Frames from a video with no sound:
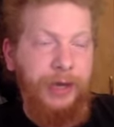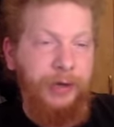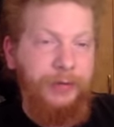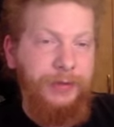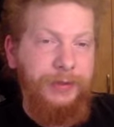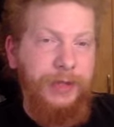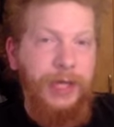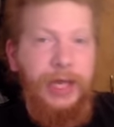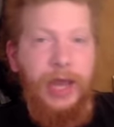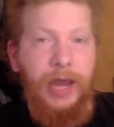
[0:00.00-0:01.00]
Arabs,
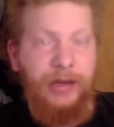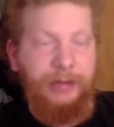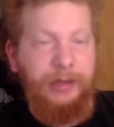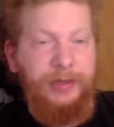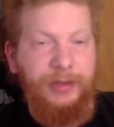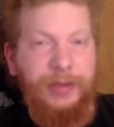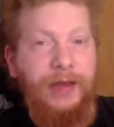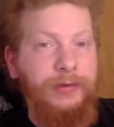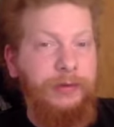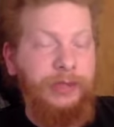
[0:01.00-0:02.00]
and in the middle it's going to be
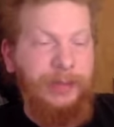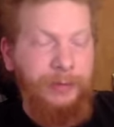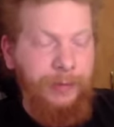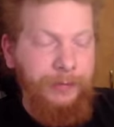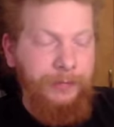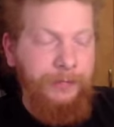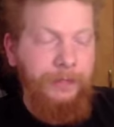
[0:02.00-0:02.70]
Avigdor Lieberman.